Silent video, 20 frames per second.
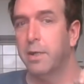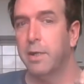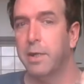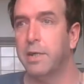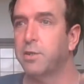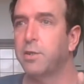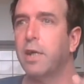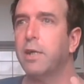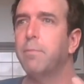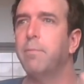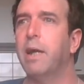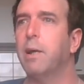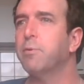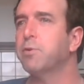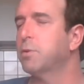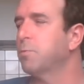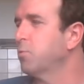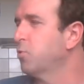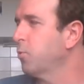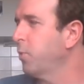He's not a man with
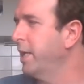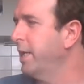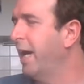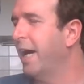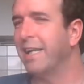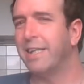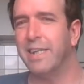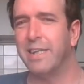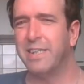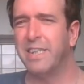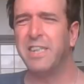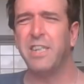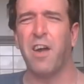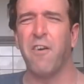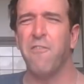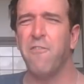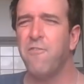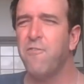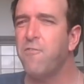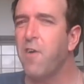some great ideas. He's a
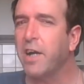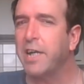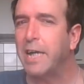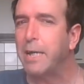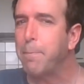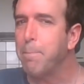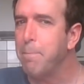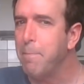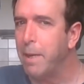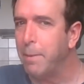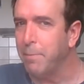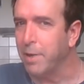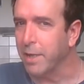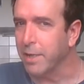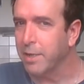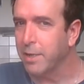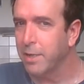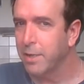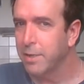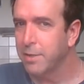fucking
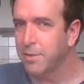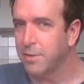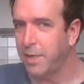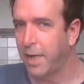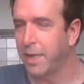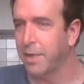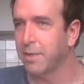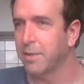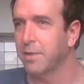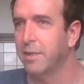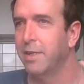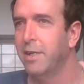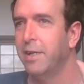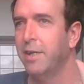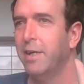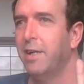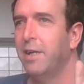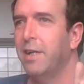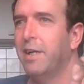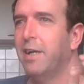mimic, Satan.
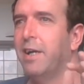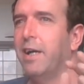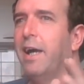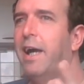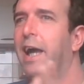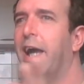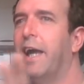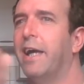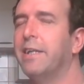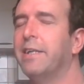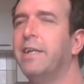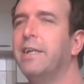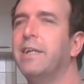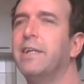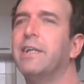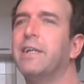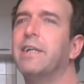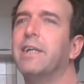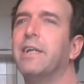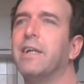And
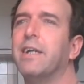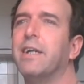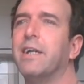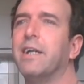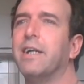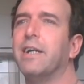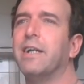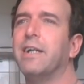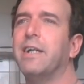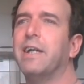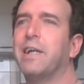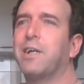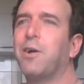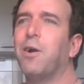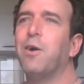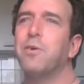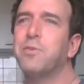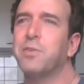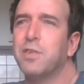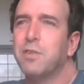he
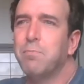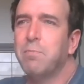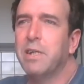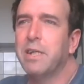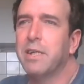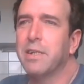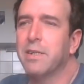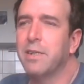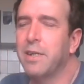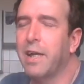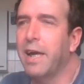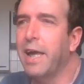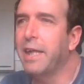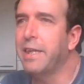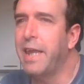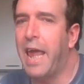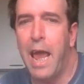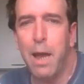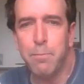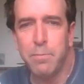calls this meeting in the night,
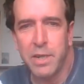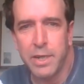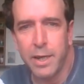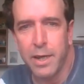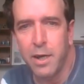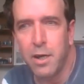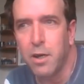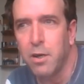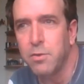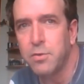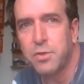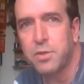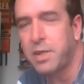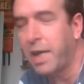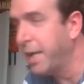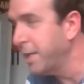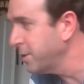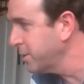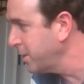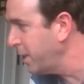and Abdiel
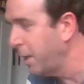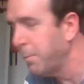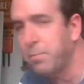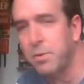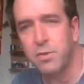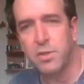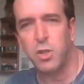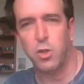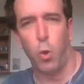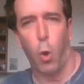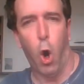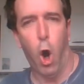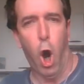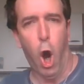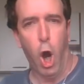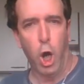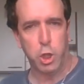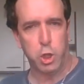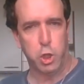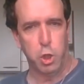stands up and says,
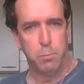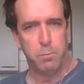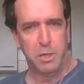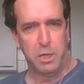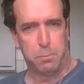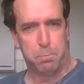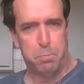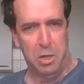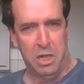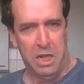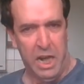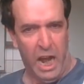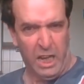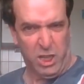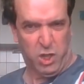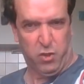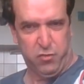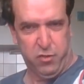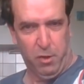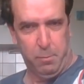argument
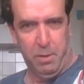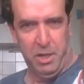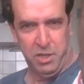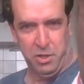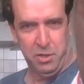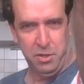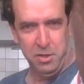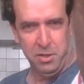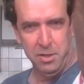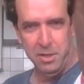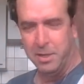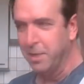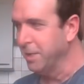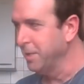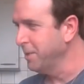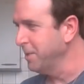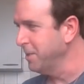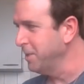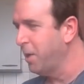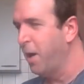blasphemous,
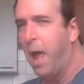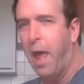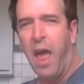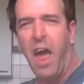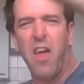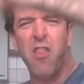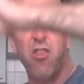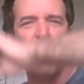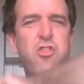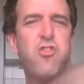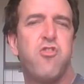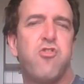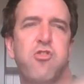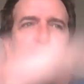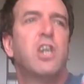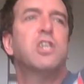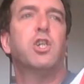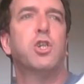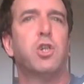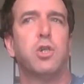and
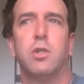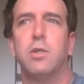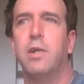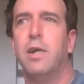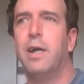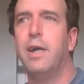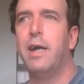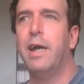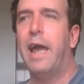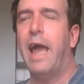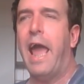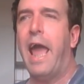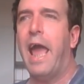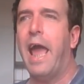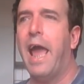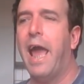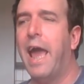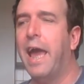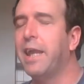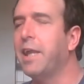thunder.
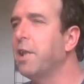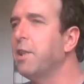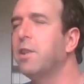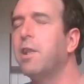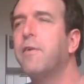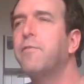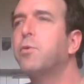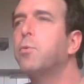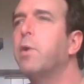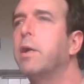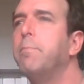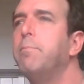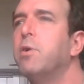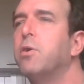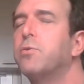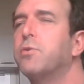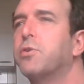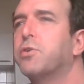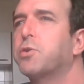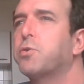And I love the way
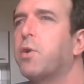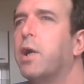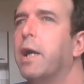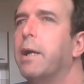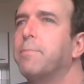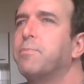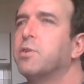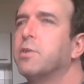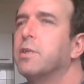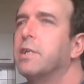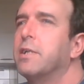Milton describes it.